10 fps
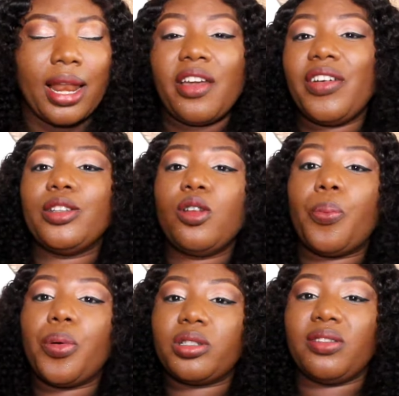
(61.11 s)
Layefa did
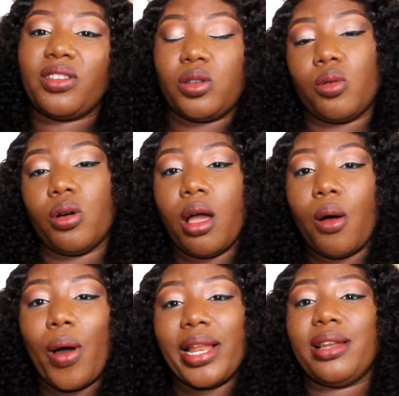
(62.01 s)
not post the video.
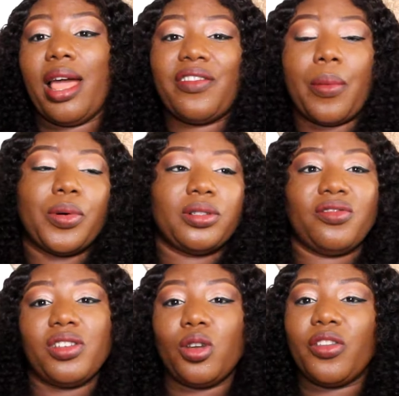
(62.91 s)
Why did Layefa post
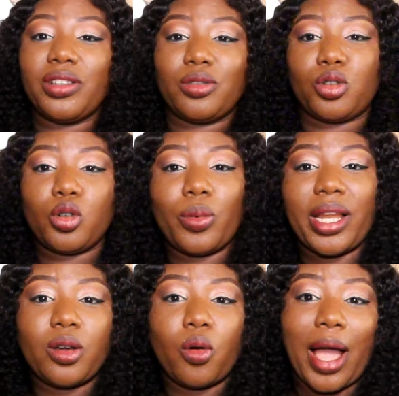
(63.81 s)
the video if it's true?
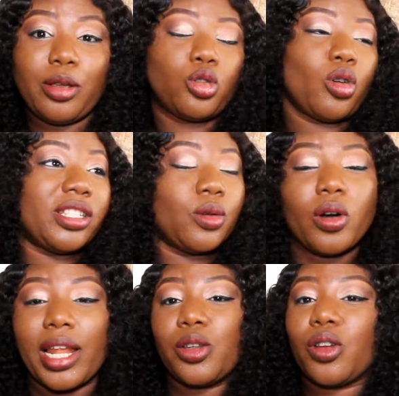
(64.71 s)
Banigo, are you sure it's the
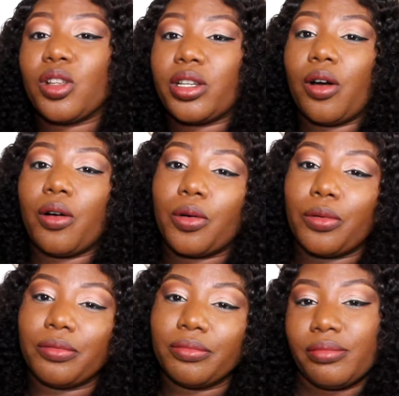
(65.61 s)
one? Are you sure it's not the
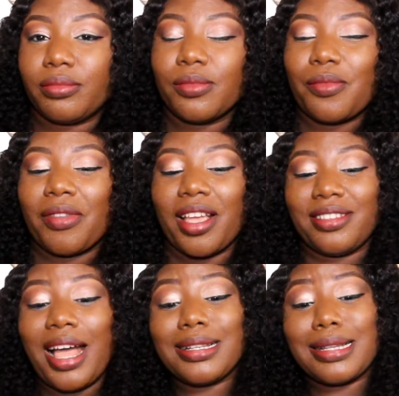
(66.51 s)
uncle?
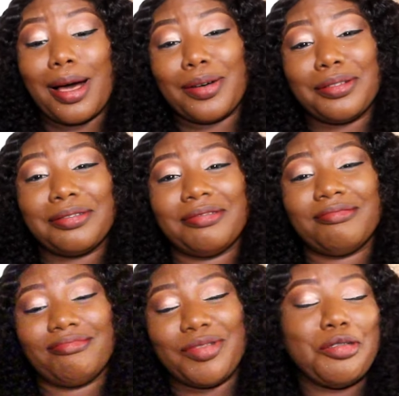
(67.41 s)
That's how
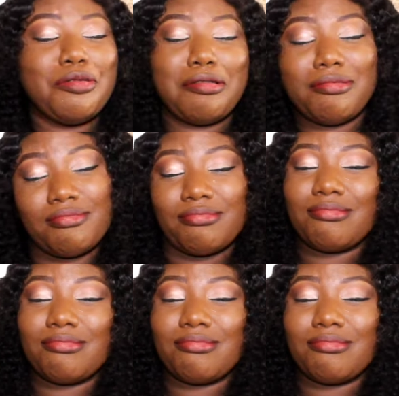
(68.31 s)
you know.